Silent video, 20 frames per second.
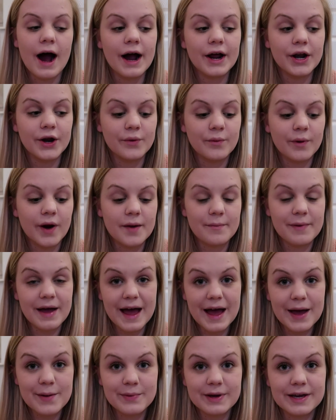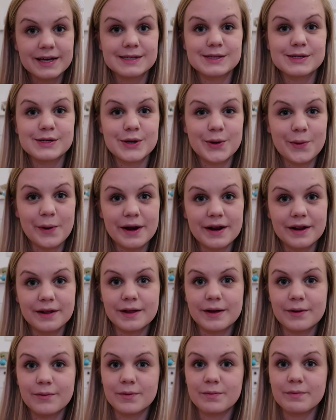I know where I'm at, because you know,
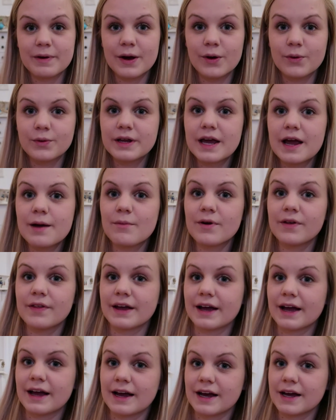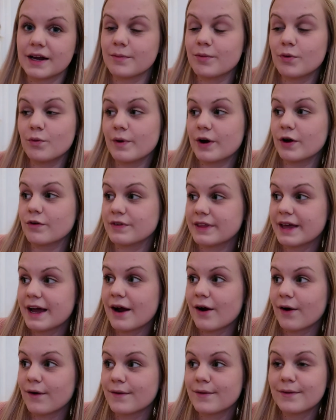like with my old camera, like I could have been way over
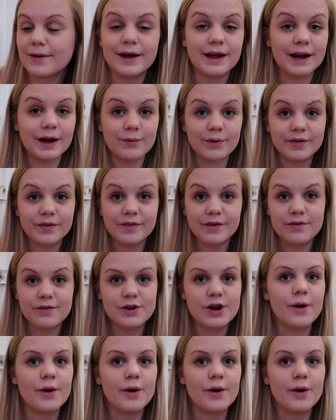there and I would have never